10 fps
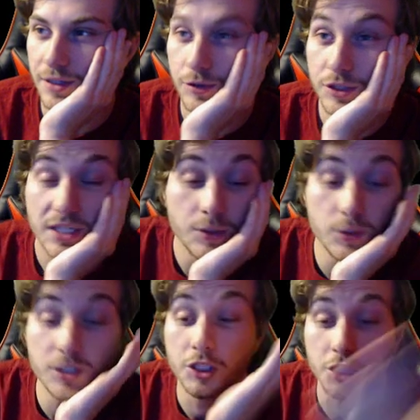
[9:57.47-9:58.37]
It
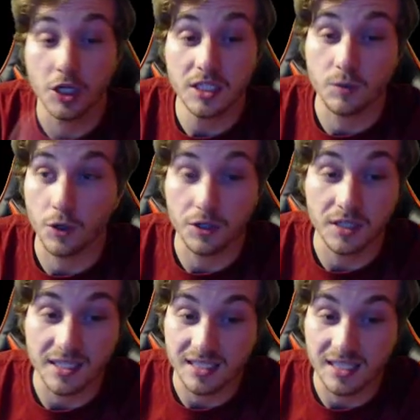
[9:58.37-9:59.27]
was just
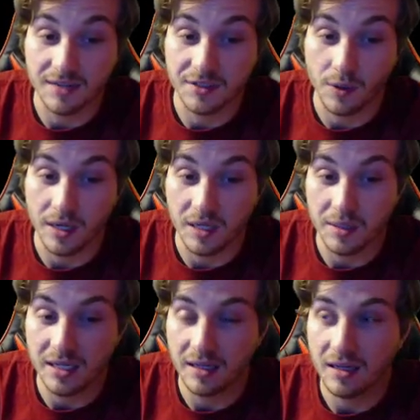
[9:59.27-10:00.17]
working in
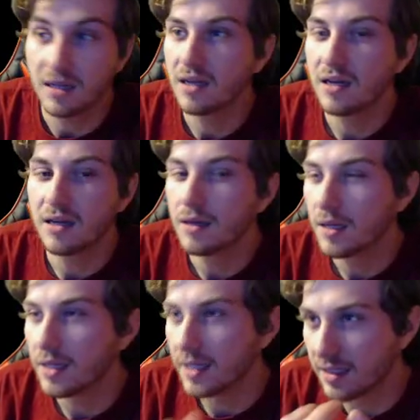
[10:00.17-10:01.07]
720p,
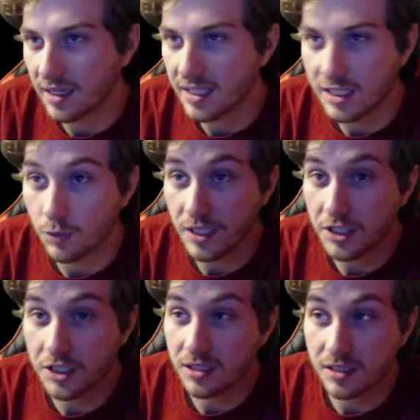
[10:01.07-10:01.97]
And then I
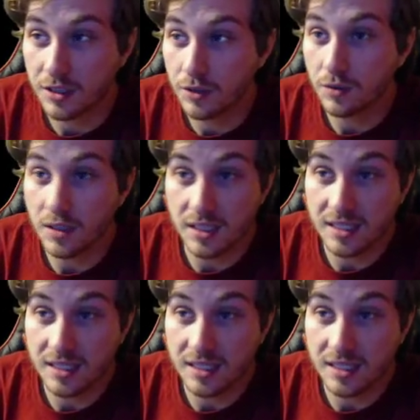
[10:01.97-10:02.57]
switched to a